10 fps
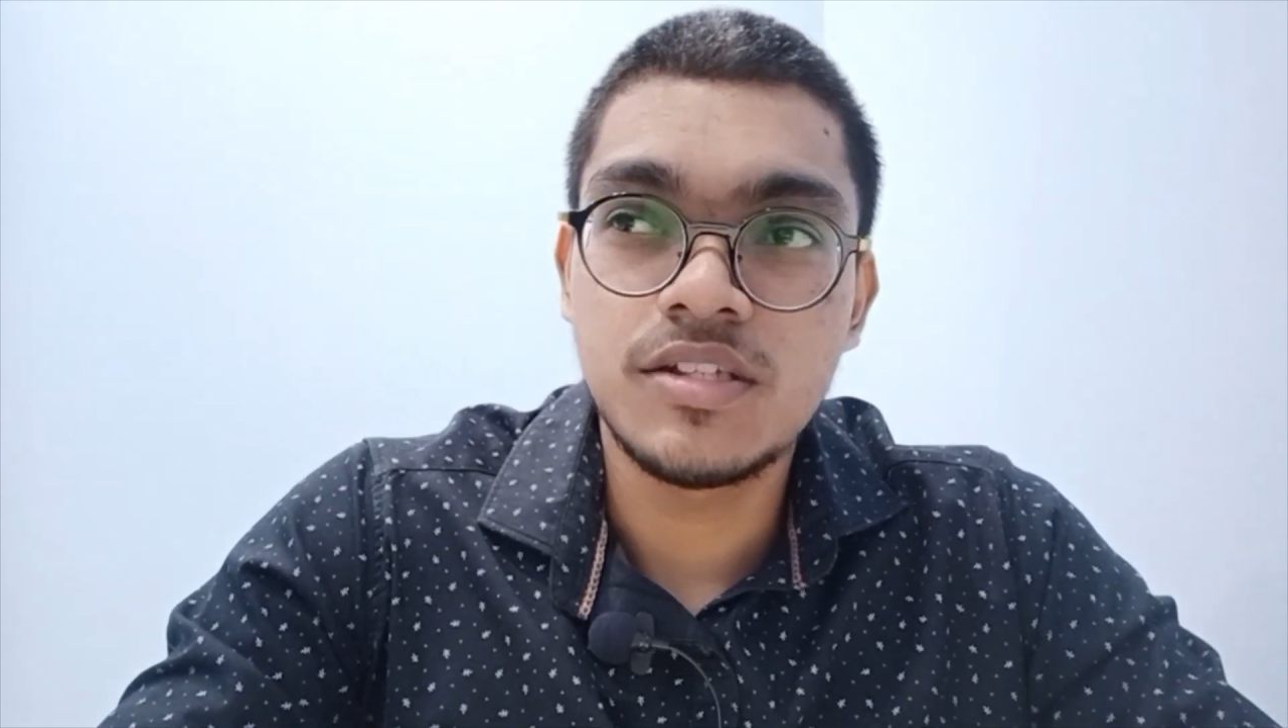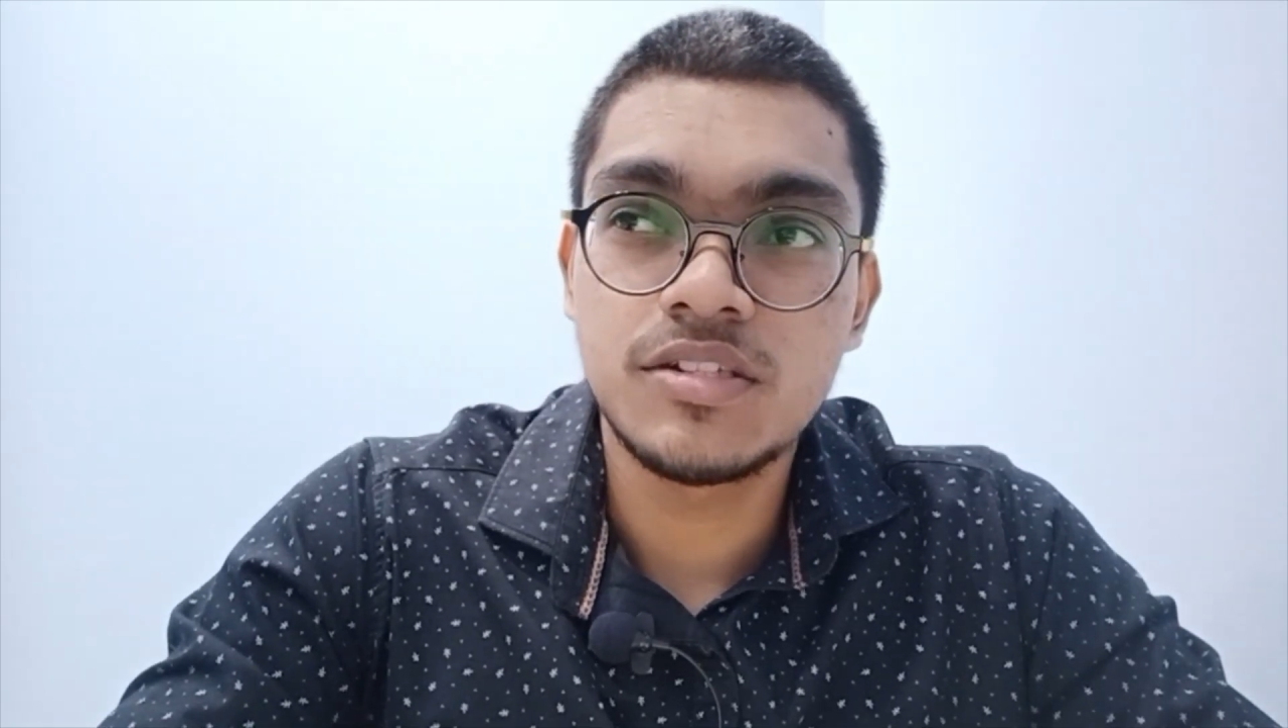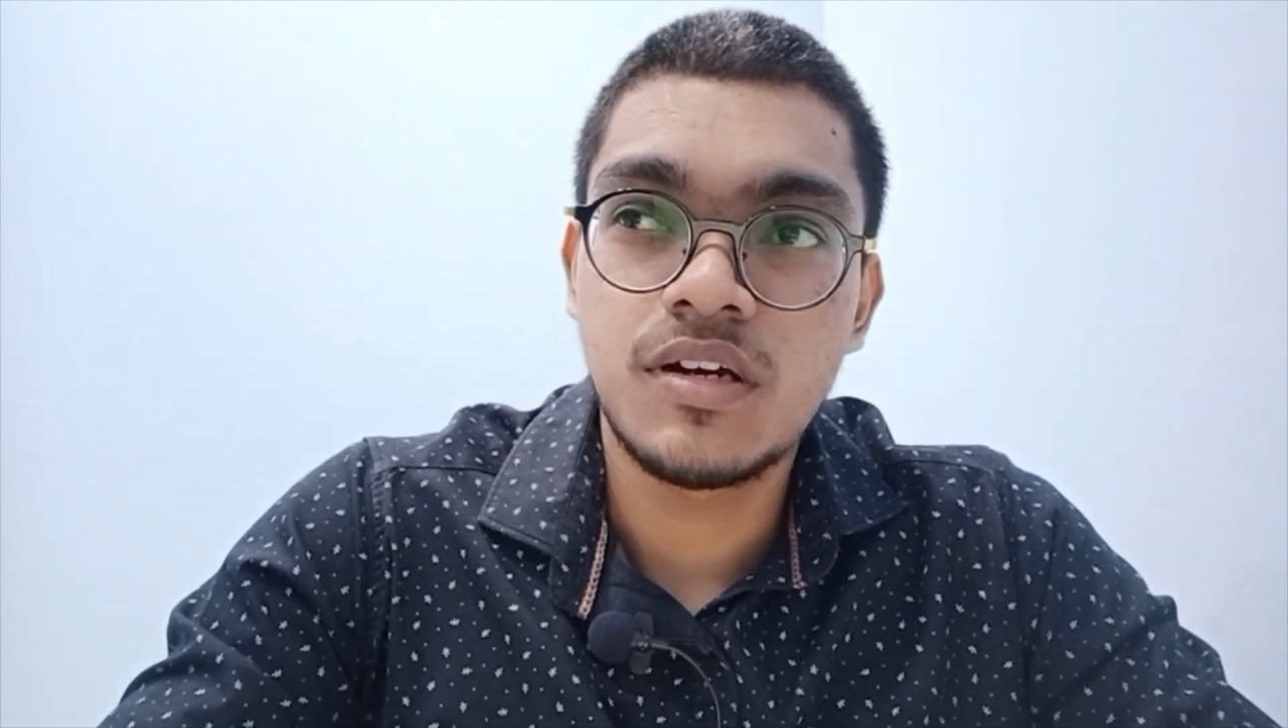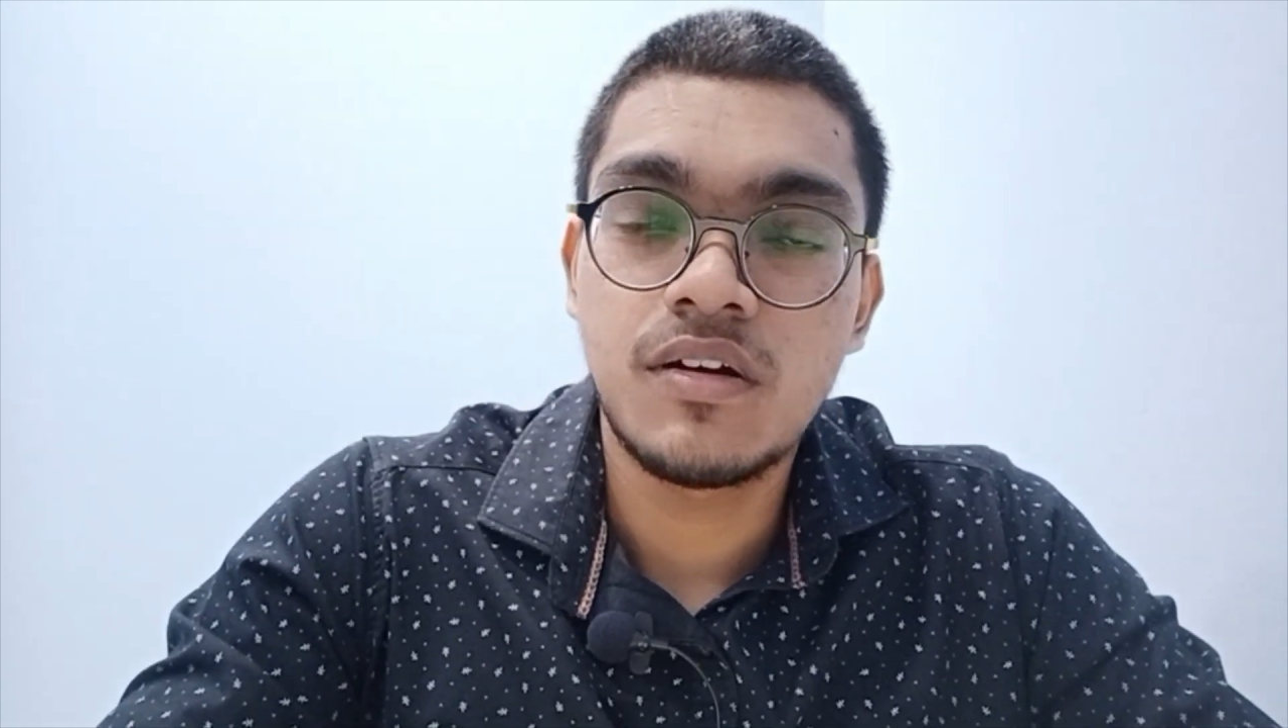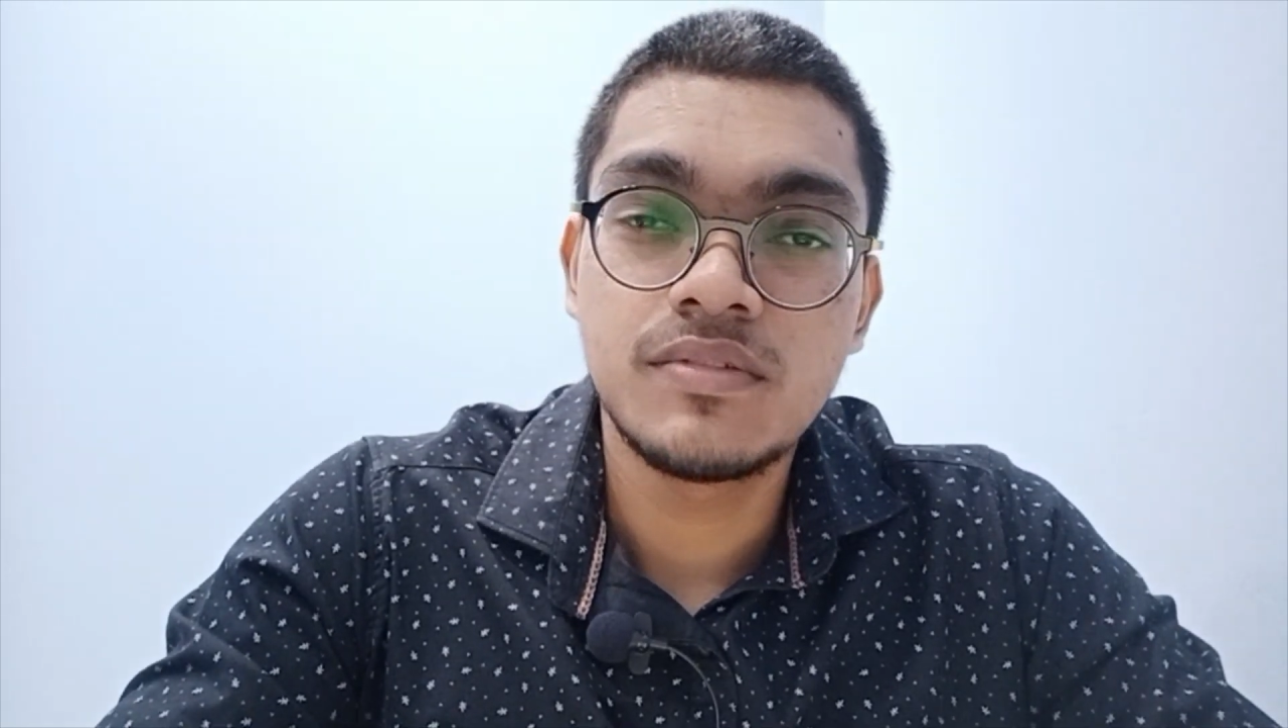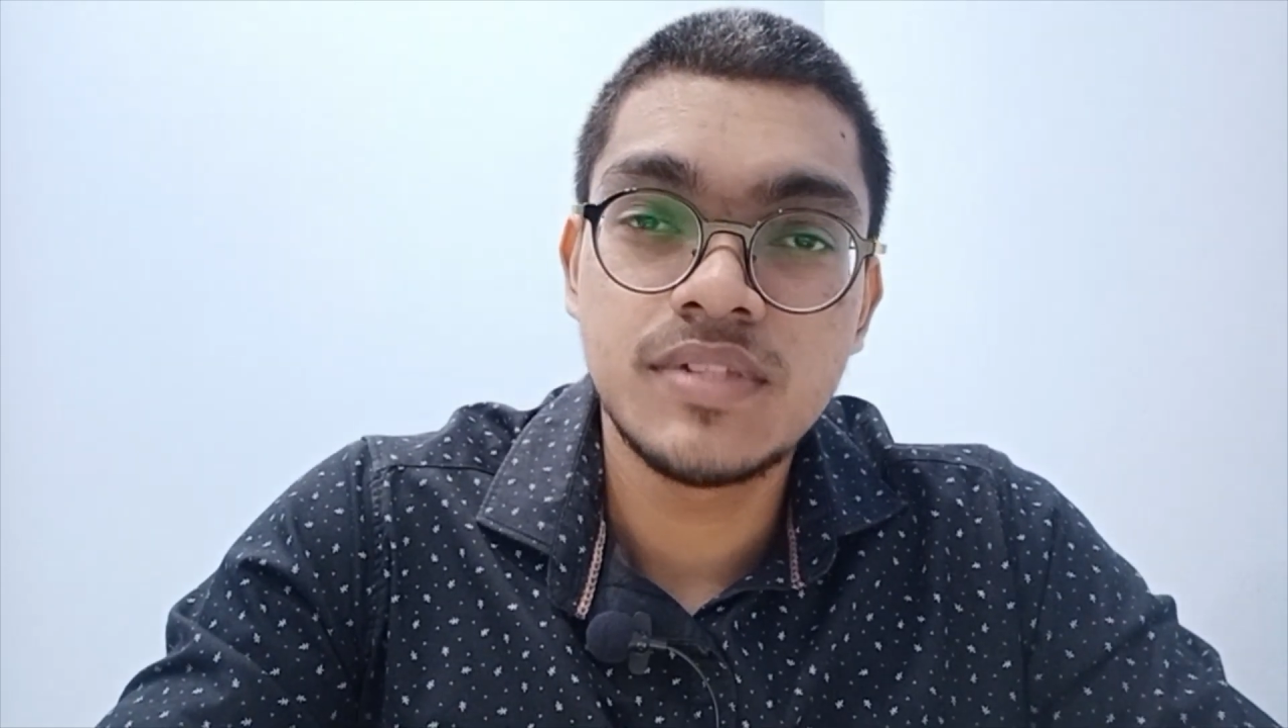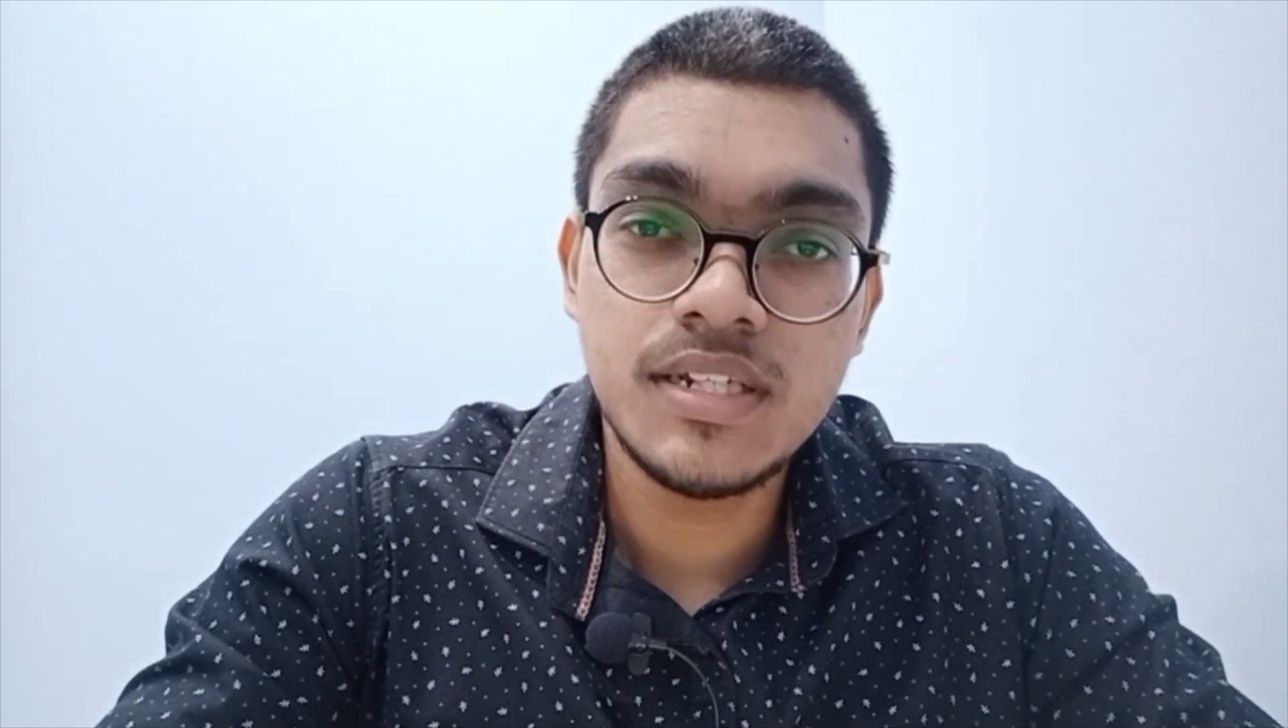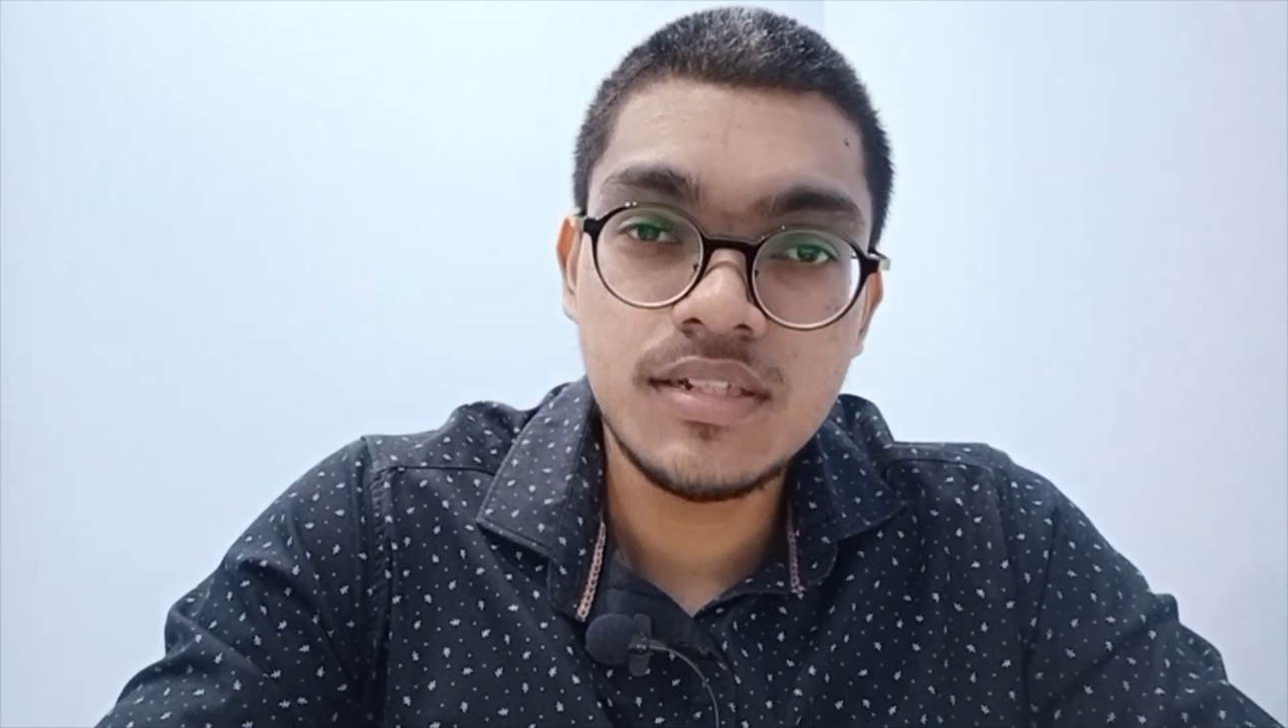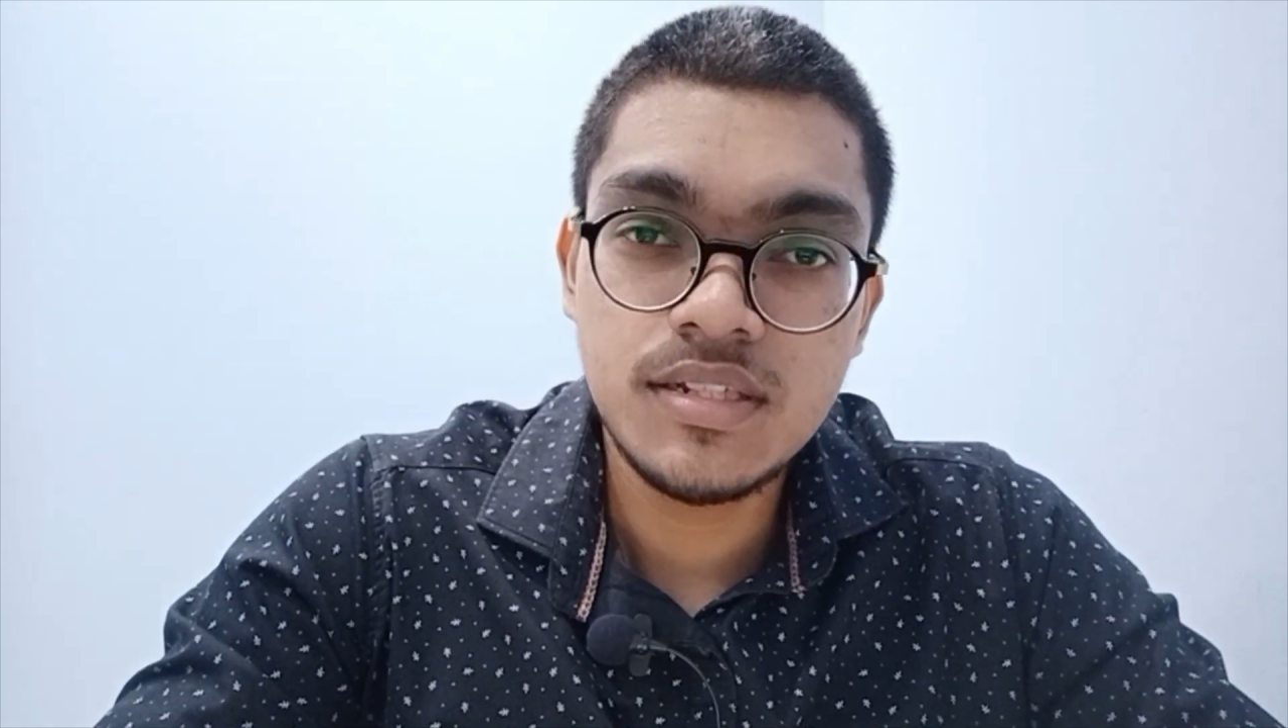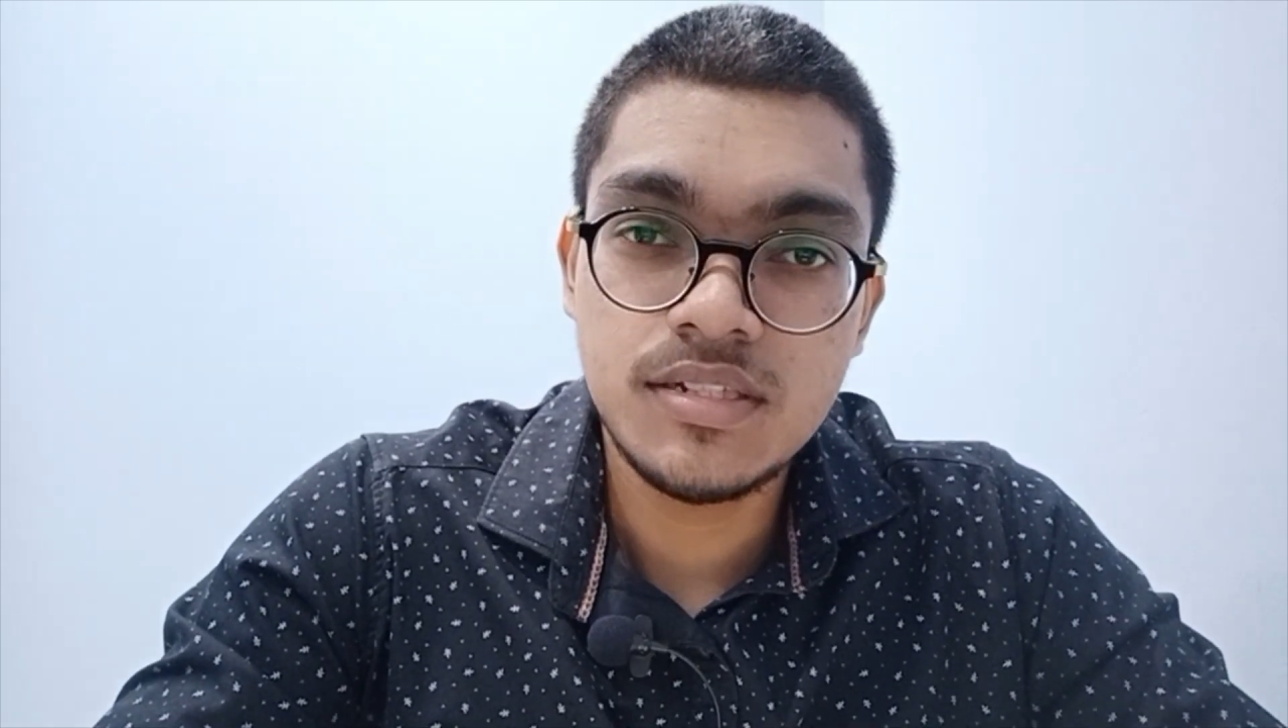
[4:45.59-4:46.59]

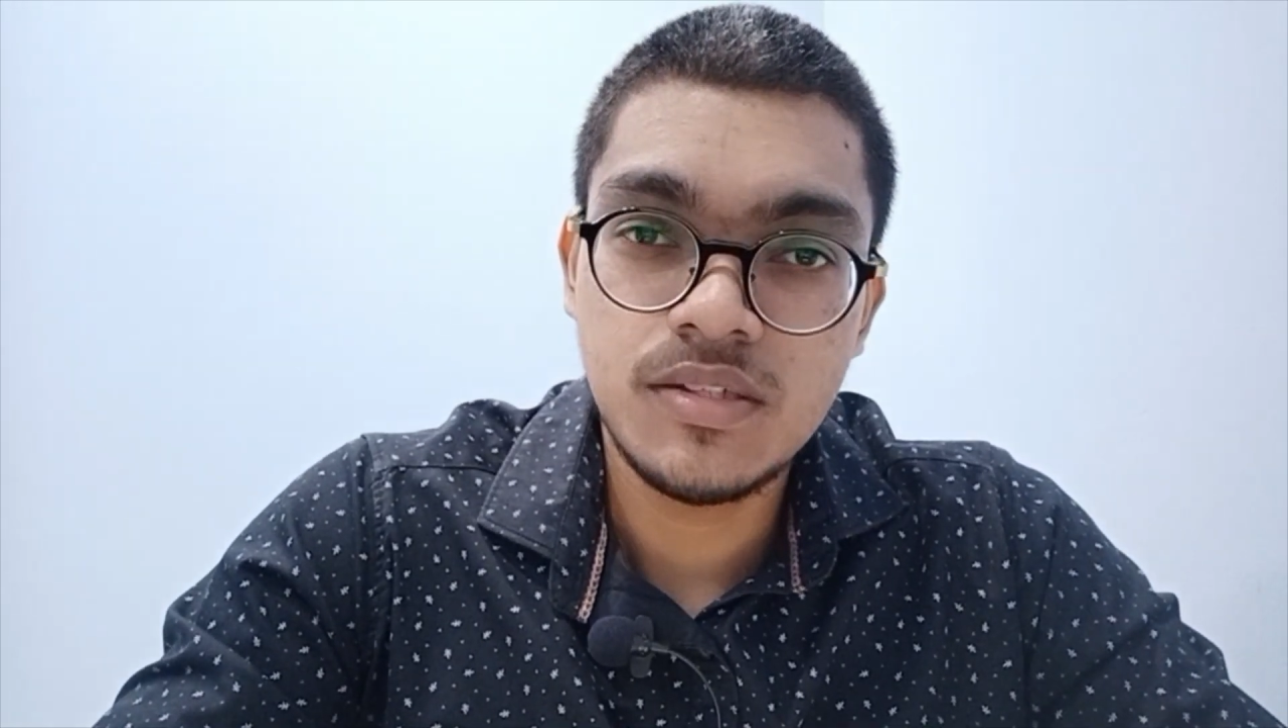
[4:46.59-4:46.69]
surroundings